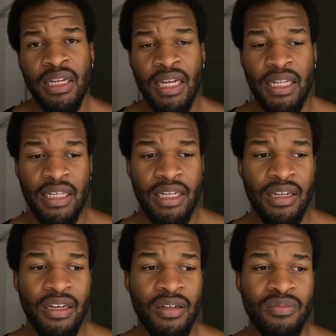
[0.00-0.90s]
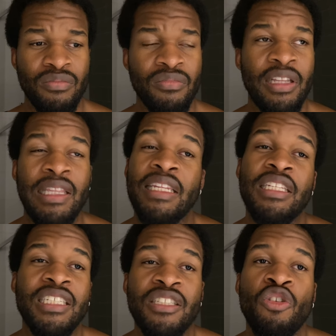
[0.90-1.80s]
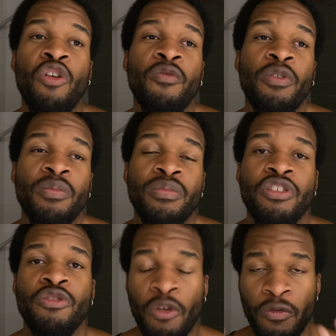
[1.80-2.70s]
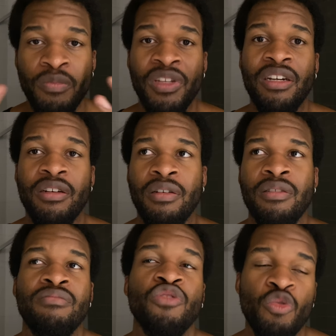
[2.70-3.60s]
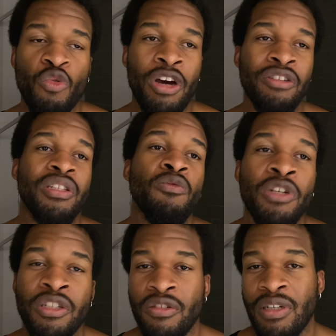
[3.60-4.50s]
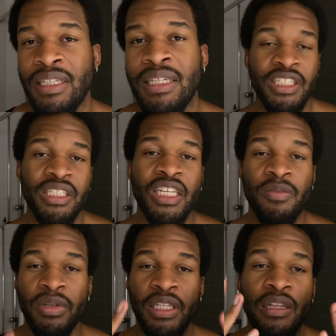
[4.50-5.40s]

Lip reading: and then let it just grow from there throughout the winter, and then just keep it